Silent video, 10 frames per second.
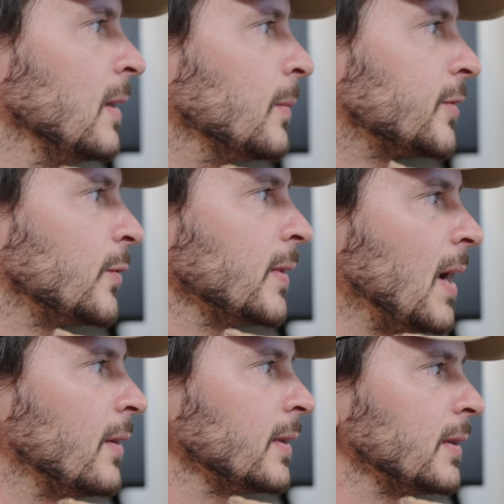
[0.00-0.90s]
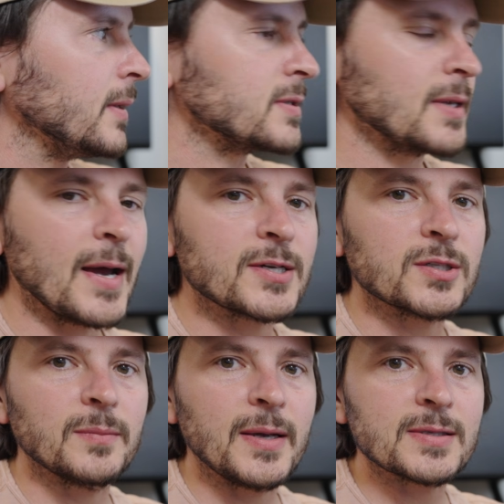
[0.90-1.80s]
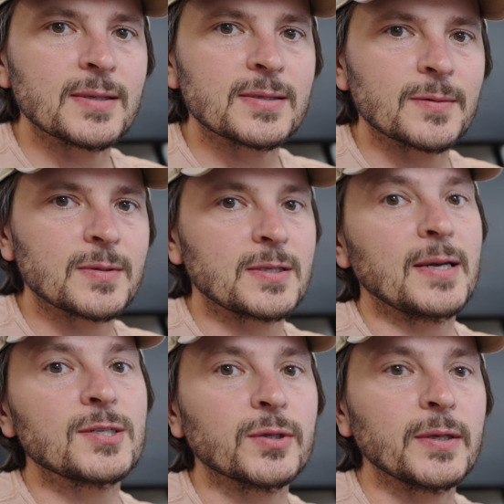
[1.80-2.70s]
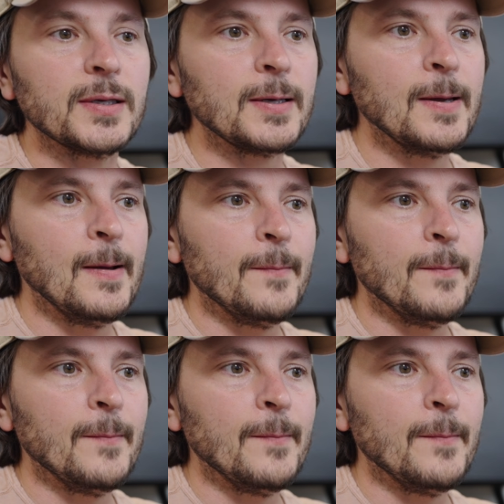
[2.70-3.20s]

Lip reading: But the reality is it actually makes it substantially